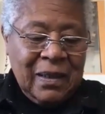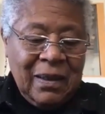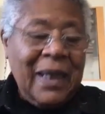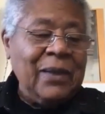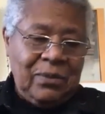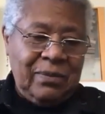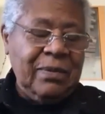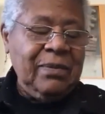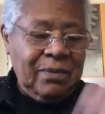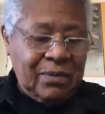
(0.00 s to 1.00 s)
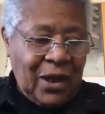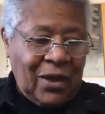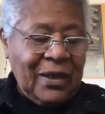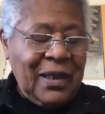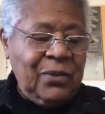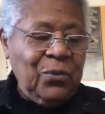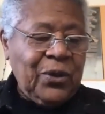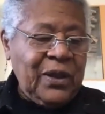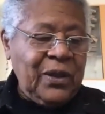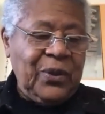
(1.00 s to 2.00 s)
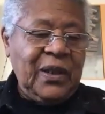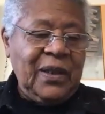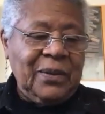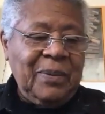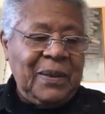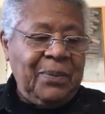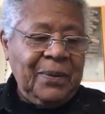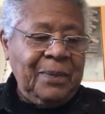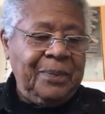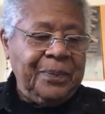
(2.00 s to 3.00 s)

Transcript: and talk and working with young people.